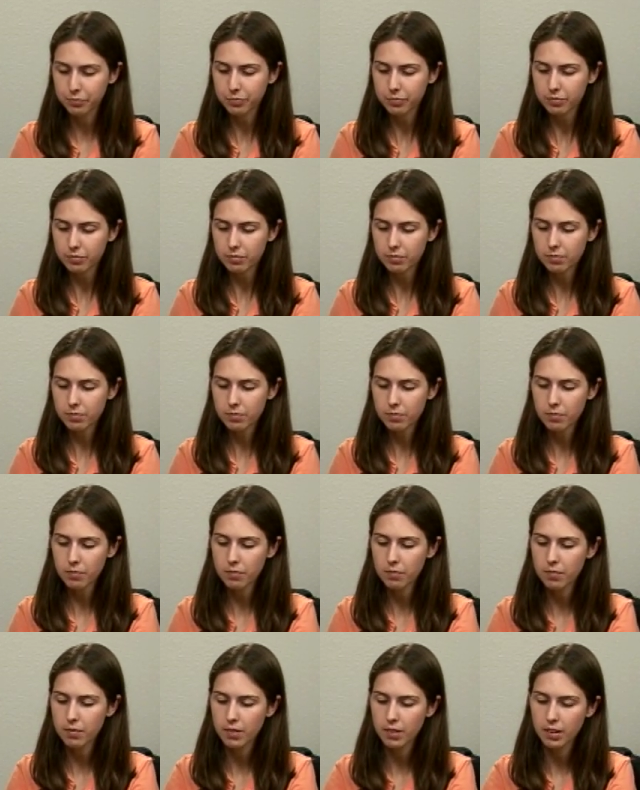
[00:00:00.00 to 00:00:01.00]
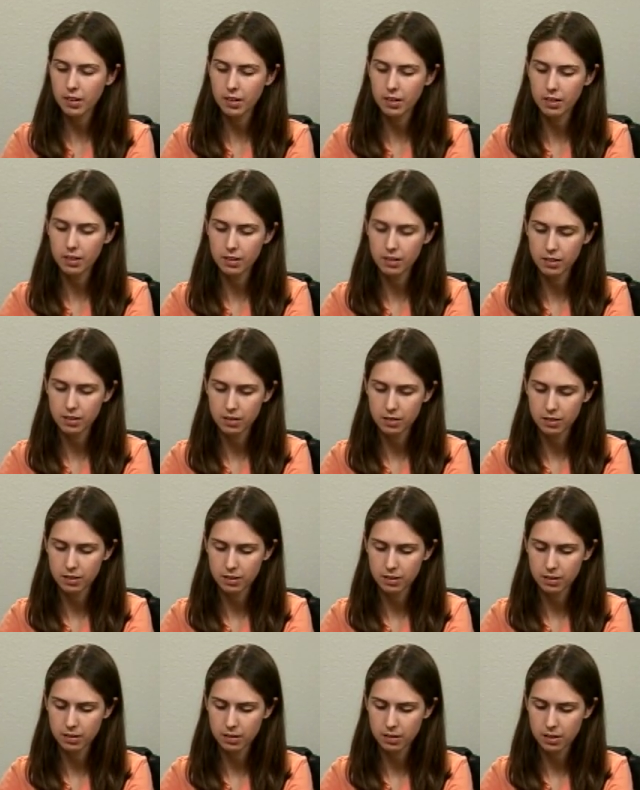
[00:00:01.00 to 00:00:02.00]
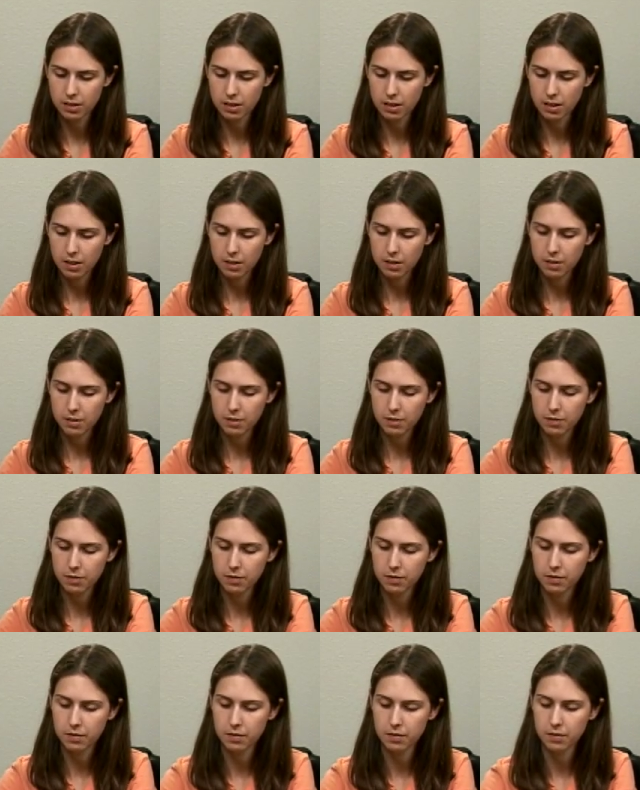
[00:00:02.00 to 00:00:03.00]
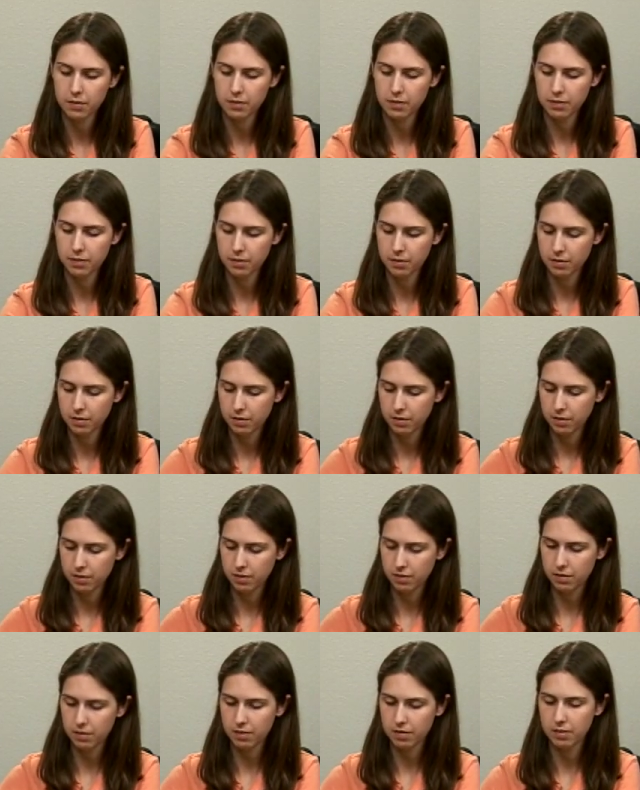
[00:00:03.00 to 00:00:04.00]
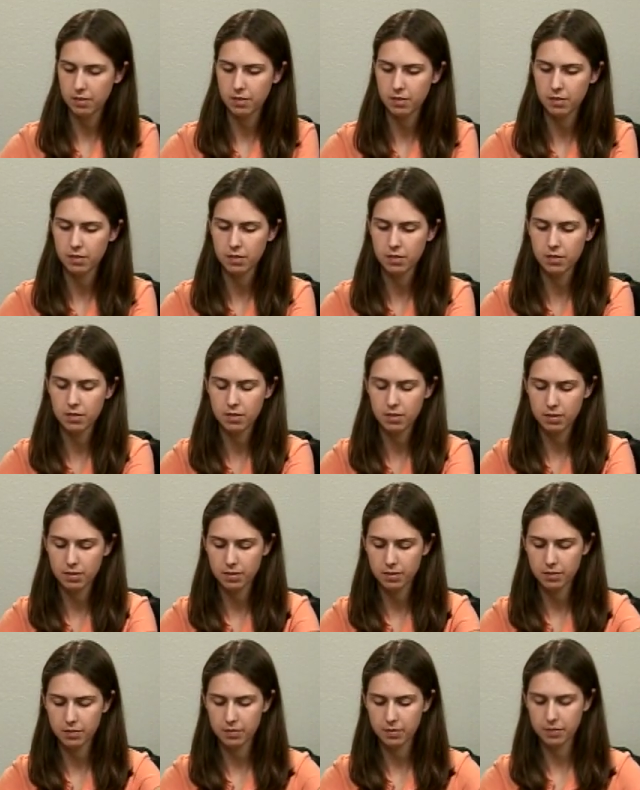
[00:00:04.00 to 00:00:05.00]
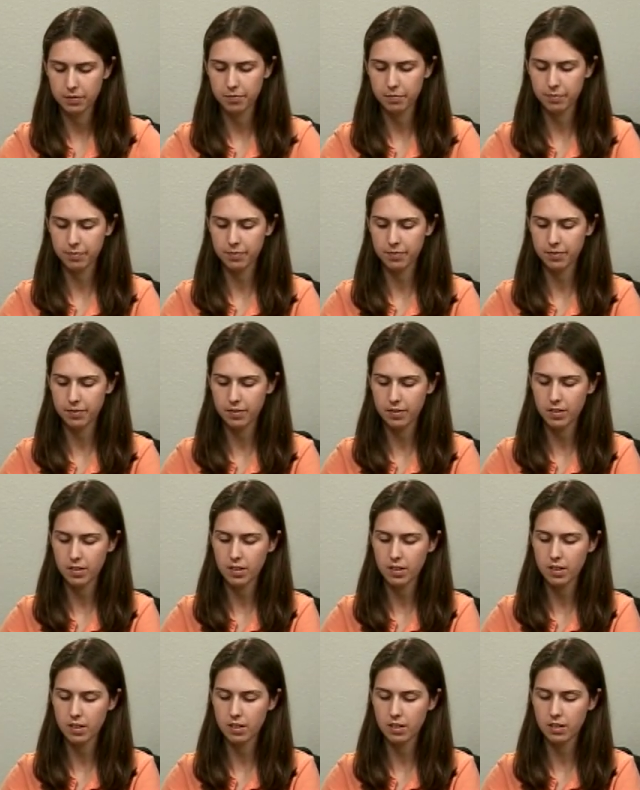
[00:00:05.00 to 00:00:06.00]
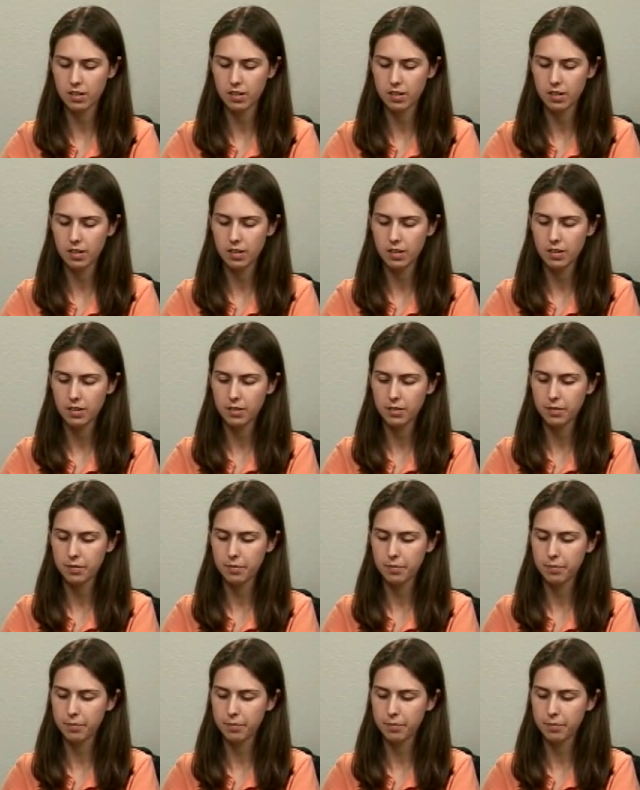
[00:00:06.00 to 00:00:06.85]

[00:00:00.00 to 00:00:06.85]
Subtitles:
No one is speaking in this clip.